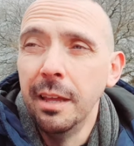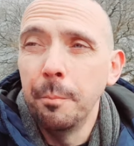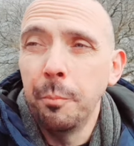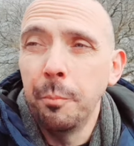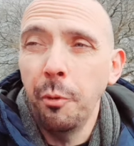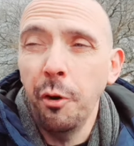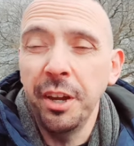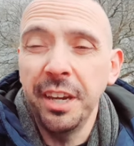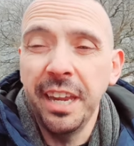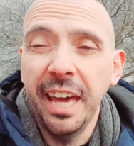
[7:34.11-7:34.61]

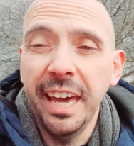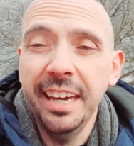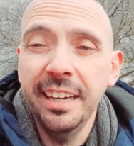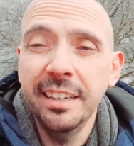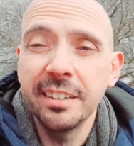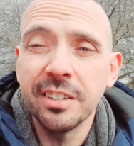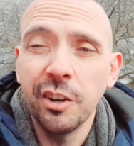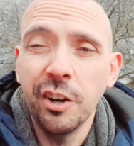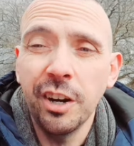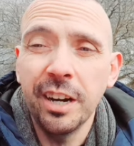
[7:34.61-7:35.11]
Brian
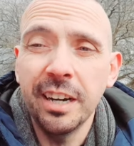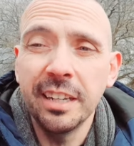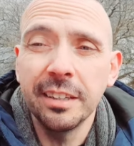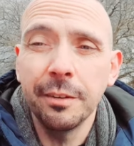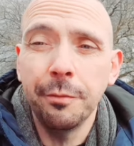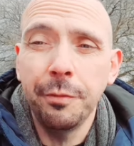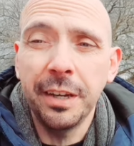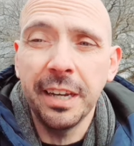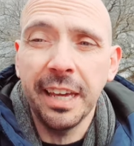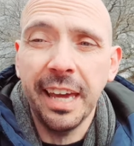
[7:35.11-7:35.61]
Hayes in Ireland, a
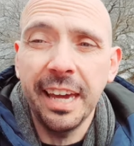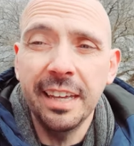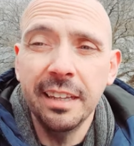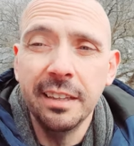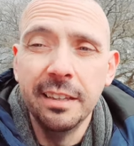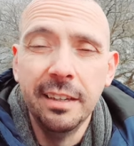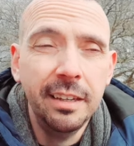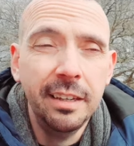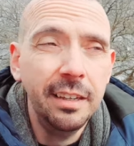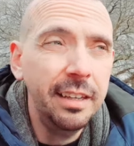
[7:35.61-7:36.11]
Fine
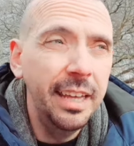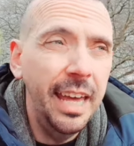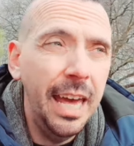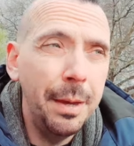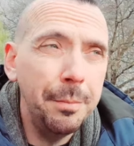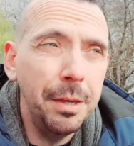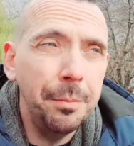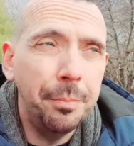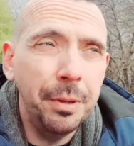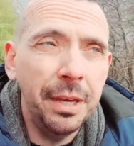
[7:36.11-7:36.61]
Gael
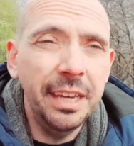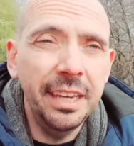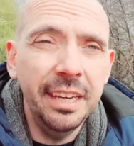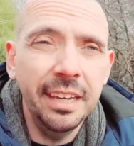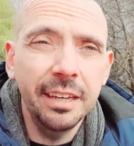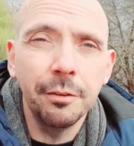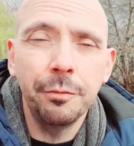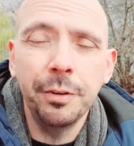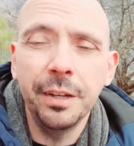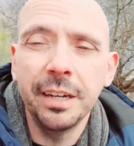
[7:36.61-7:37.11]

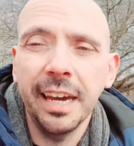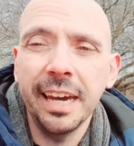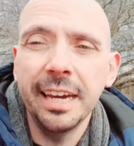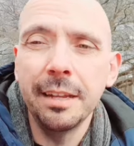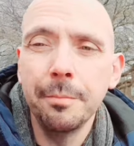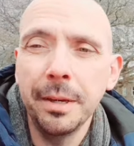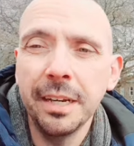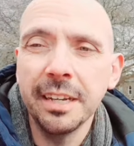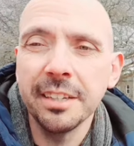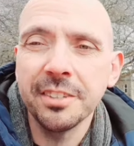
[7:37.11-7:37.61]
MEP and a Fine Gael
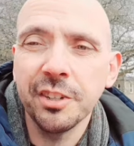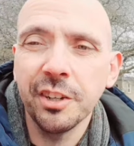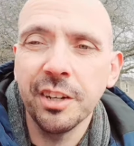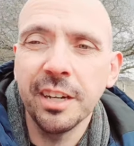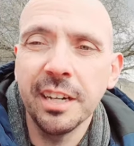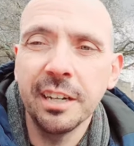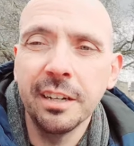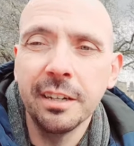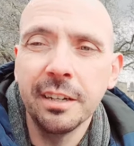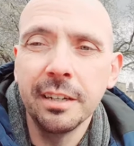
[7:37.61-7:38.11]
minister
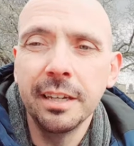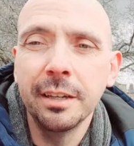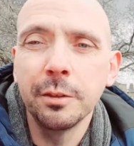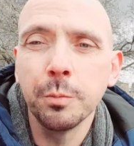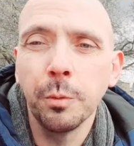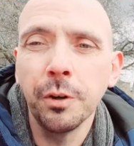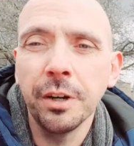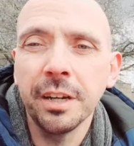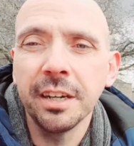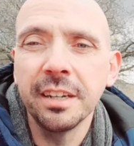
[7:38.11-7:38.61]
here, is
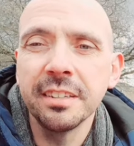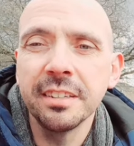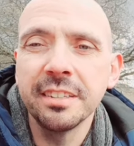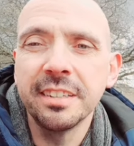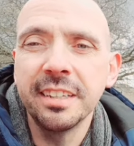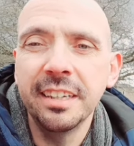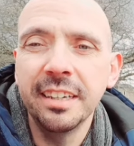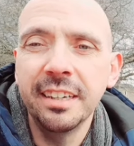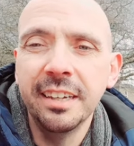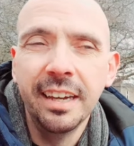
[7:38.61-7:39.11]
working as
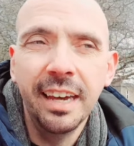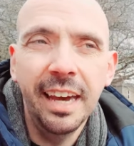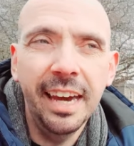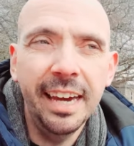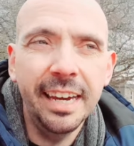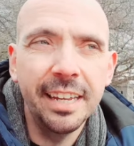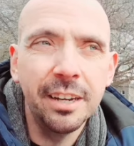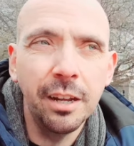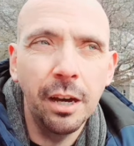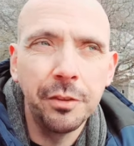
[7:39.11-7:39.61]
the
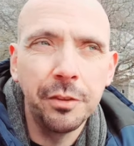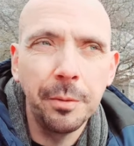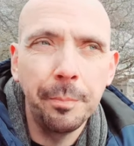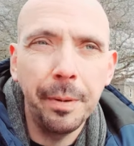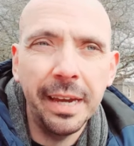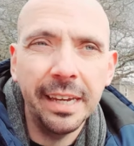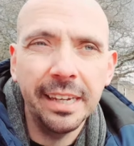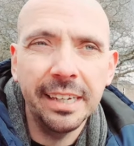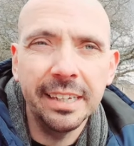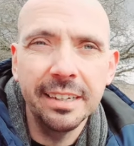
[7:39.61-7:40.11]
head of the
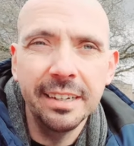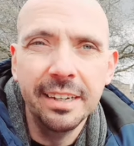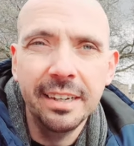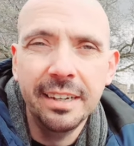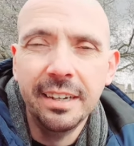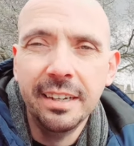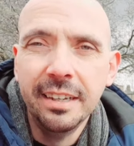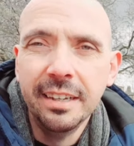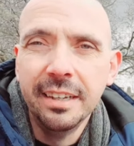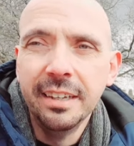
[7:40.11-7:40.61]
banking
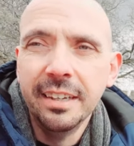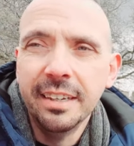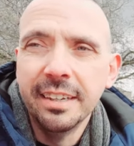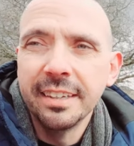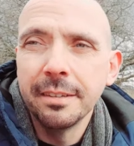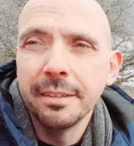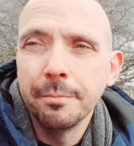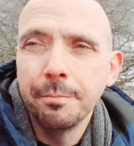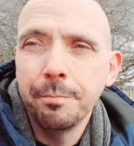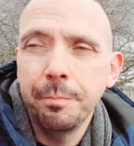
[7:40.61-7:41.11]

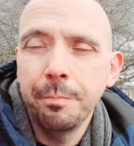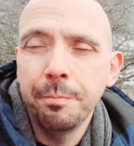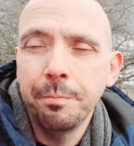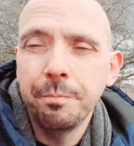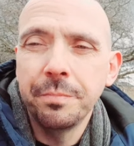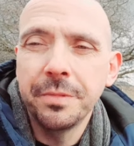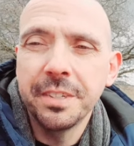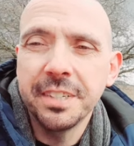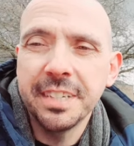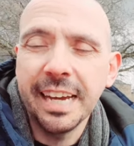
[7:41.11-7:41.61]

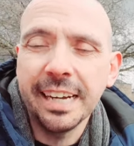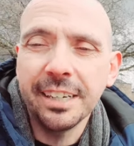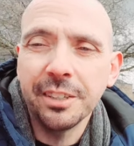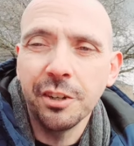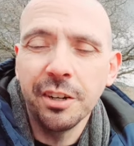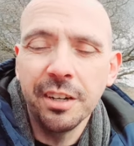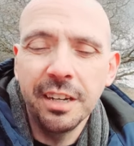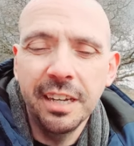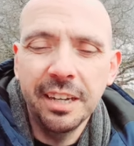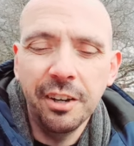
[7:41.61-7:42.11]

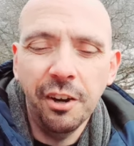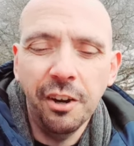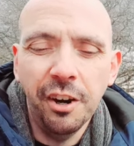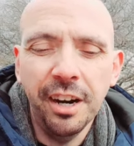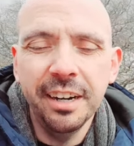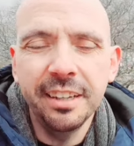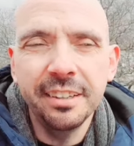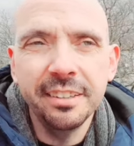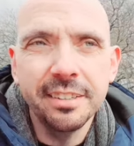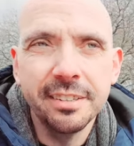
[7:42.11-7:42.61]
sector in
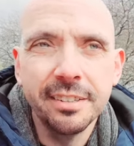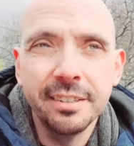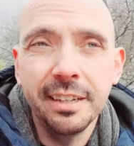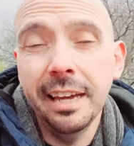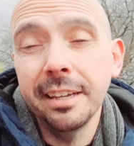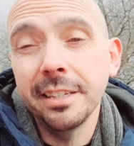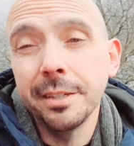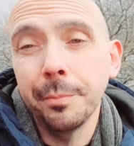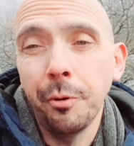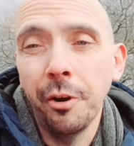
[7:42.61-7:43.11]
Ireland.
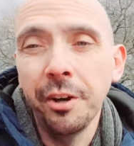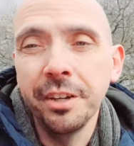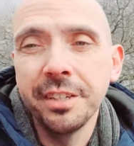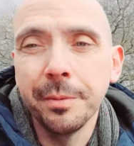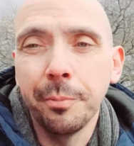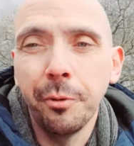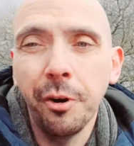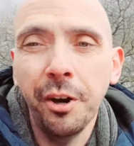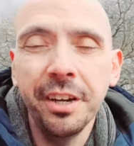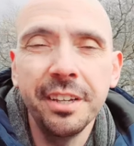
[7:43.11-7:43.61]
Ah, surprise,
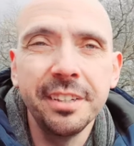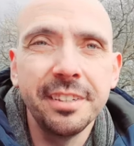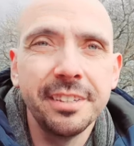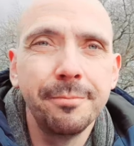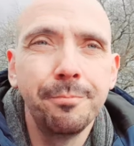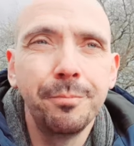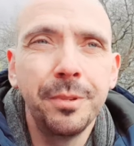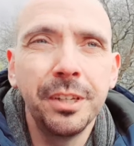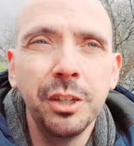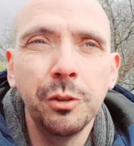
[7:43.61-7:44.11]
surprise.
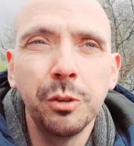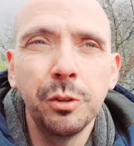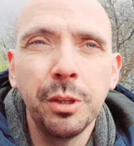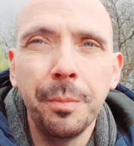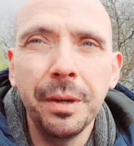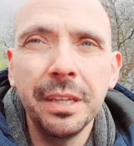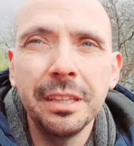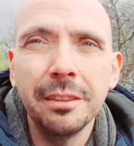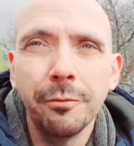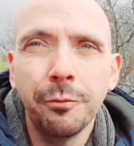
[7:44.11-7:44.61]
They do the
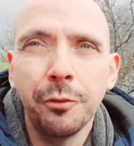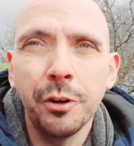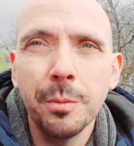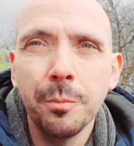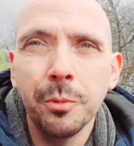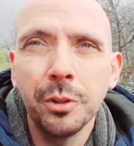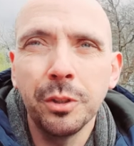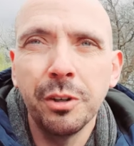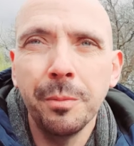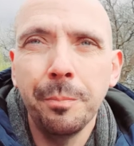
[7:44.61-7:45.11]
bidding for them
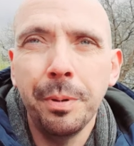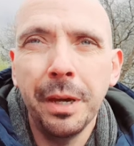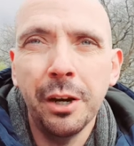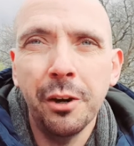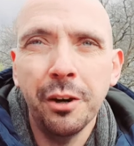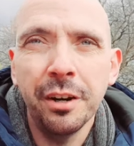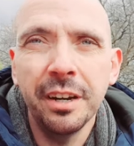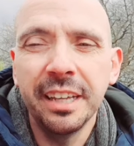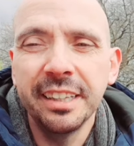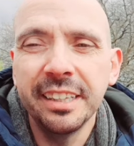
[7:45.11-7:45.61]
when they're in
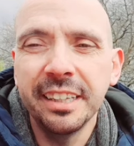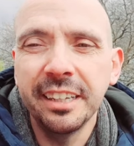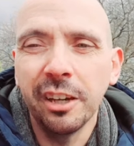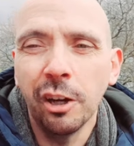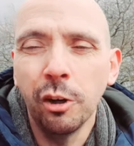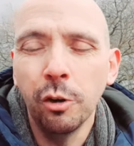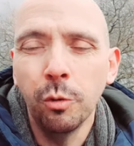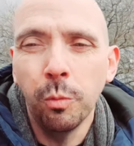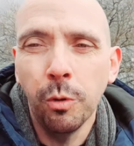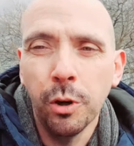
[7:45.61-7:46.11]
power, and then they
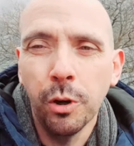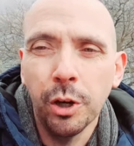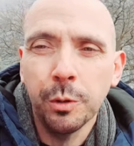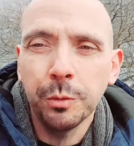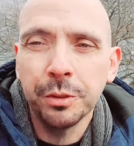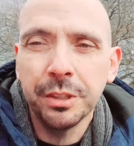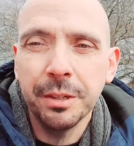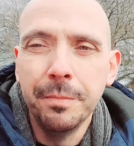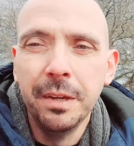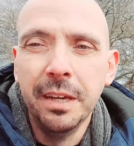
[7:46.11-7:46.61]
go and work
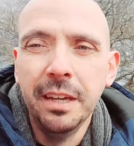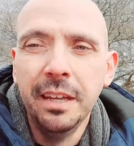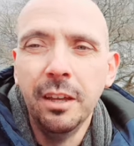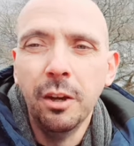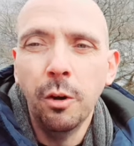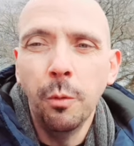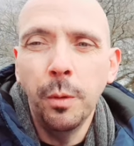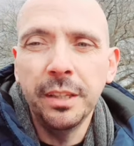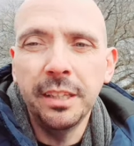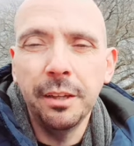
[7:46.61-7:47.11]
with them
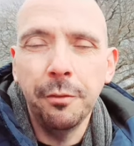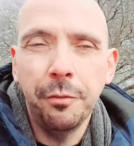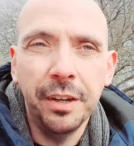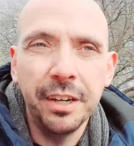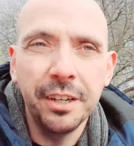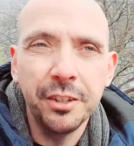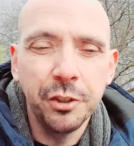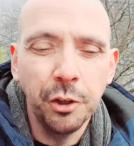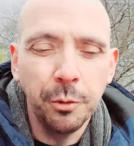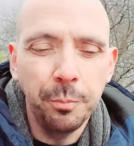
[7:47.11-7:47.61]
when they
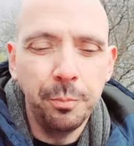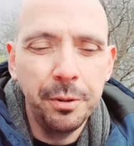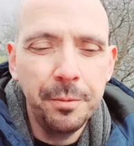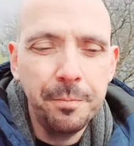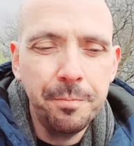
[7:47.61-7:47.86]
finish up.